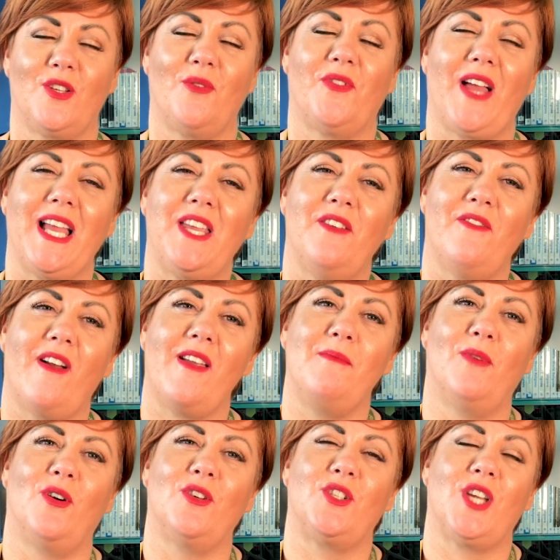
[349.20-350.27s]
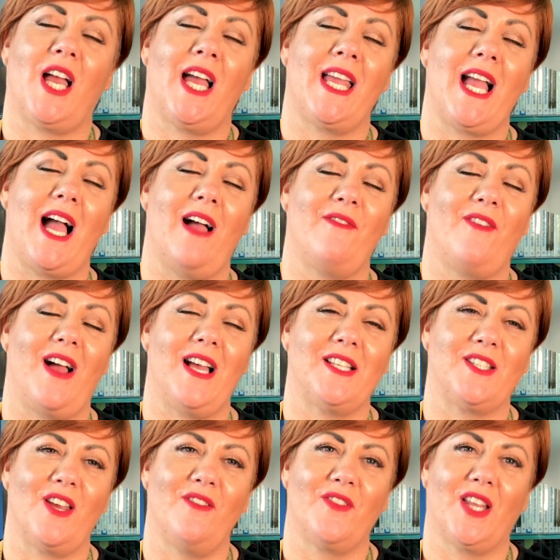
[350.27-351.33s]
So thank you very much. I have
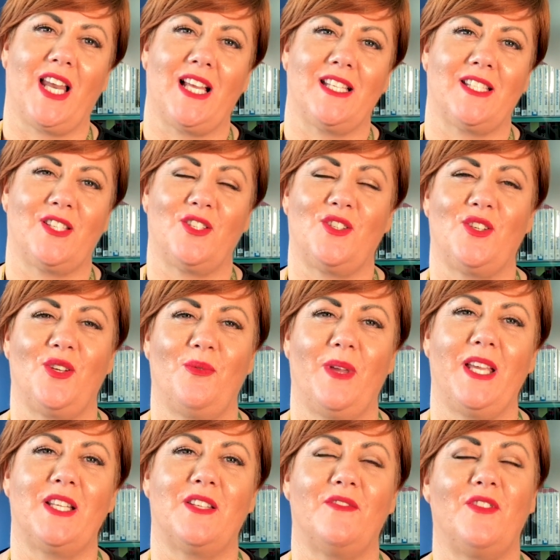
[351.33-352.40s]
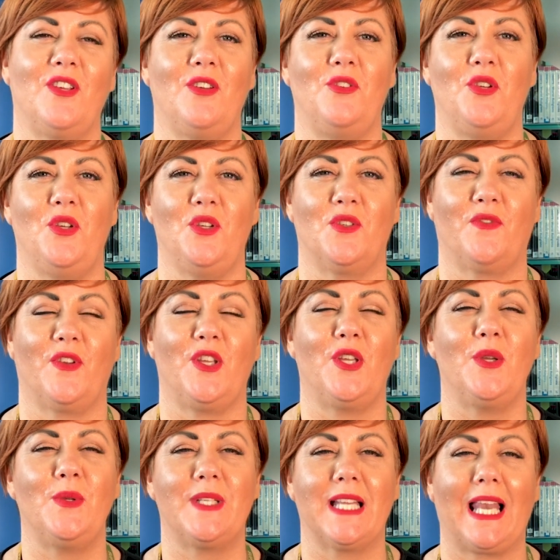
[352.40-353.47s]
asked over the last two weeks of Hugh News for
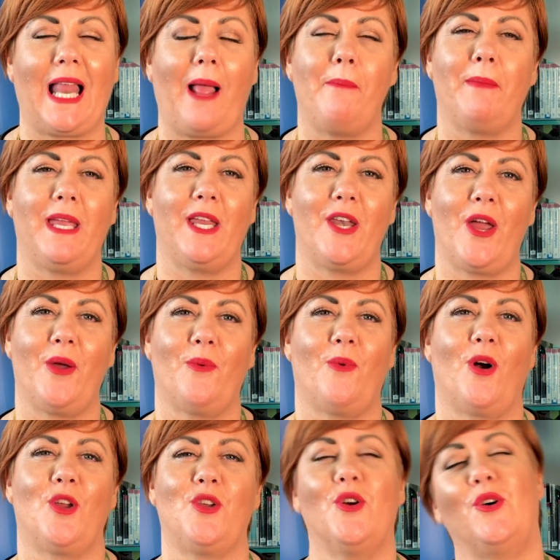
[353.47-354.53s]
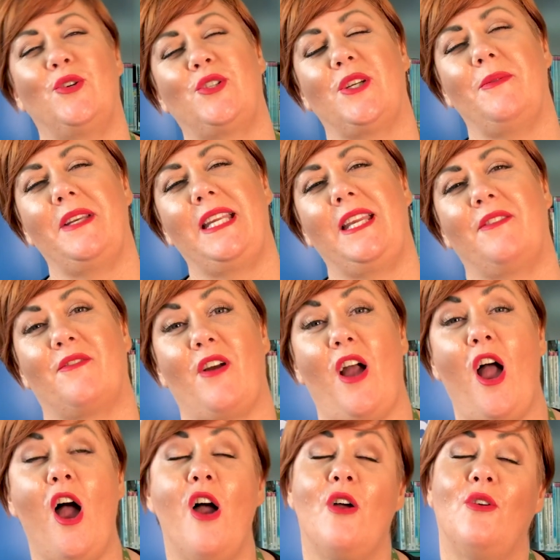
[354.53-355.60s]
you to let me know what you're doing either at
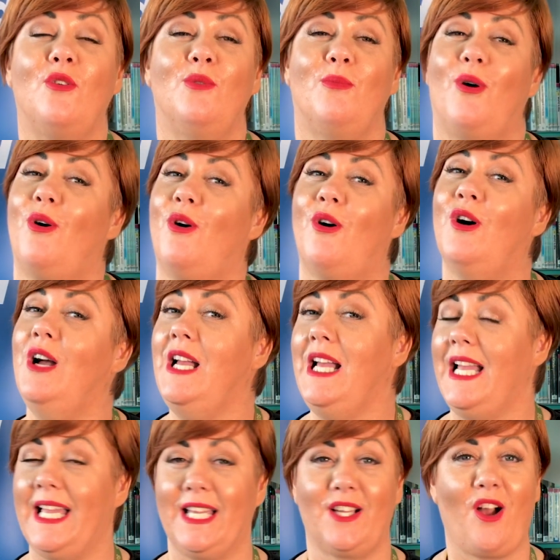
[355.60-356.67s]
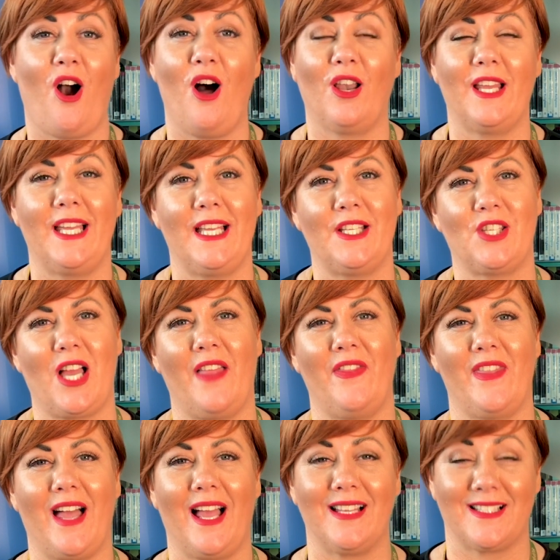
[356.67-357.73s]
home or in college.
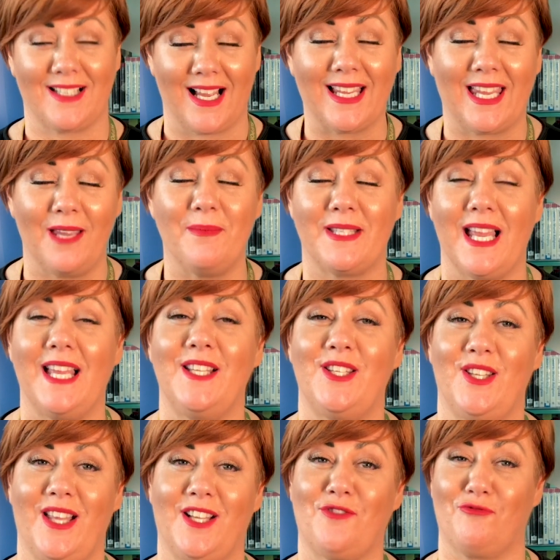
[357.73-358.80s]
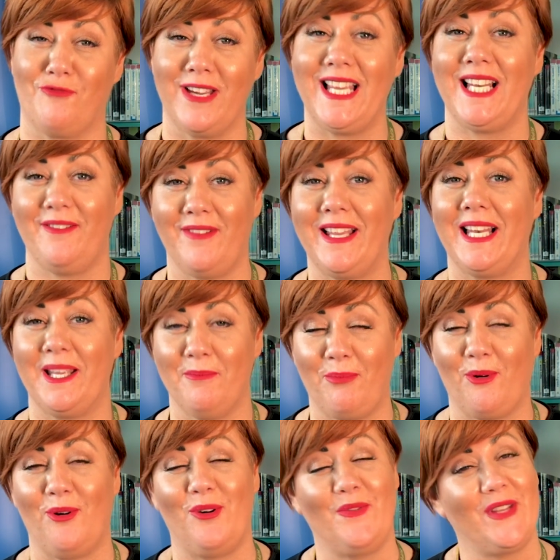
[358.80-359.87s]
And as I keep saying to you, that's really, really
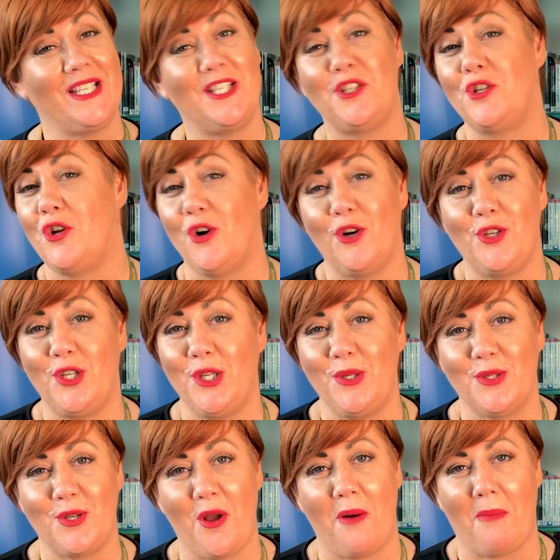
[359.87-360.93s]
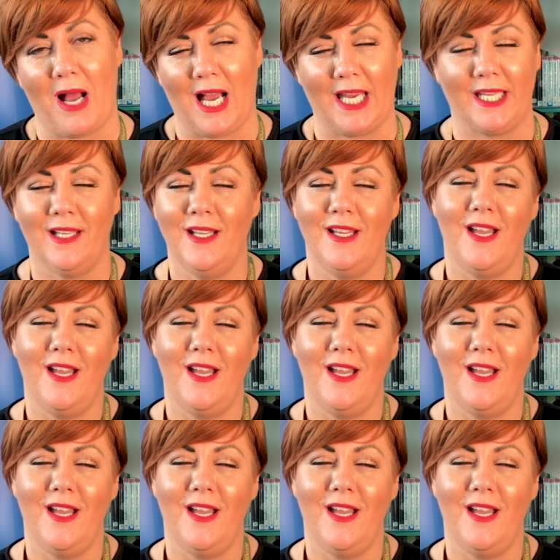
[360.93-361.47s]
important. This is your news, not mine.